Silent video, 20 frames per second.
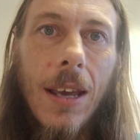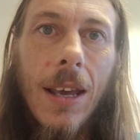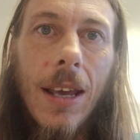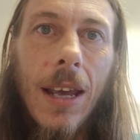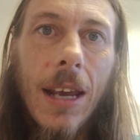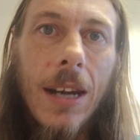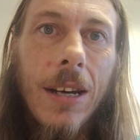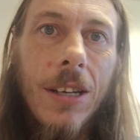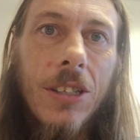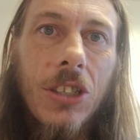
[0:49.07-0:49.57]

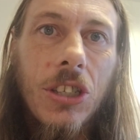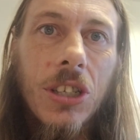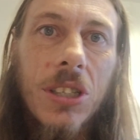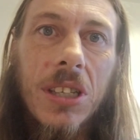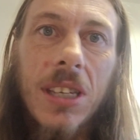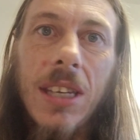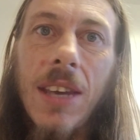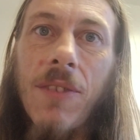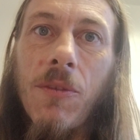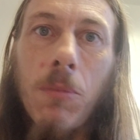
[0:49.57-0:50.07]
it is
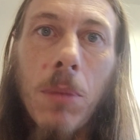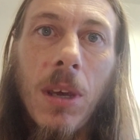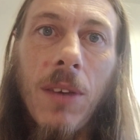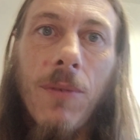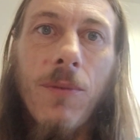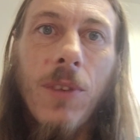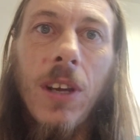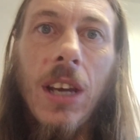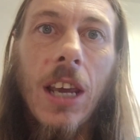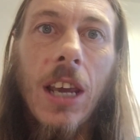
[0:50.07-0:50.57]
just giving me
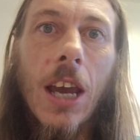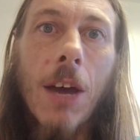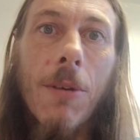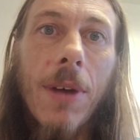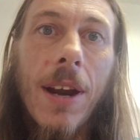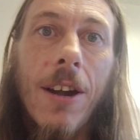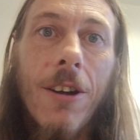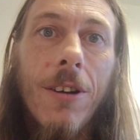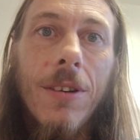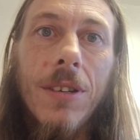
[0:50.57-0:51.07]
video
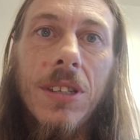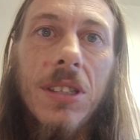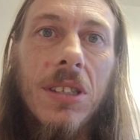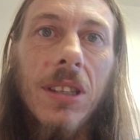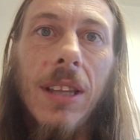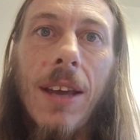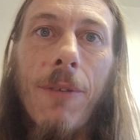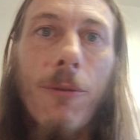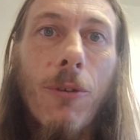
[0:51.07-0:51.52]
errors left,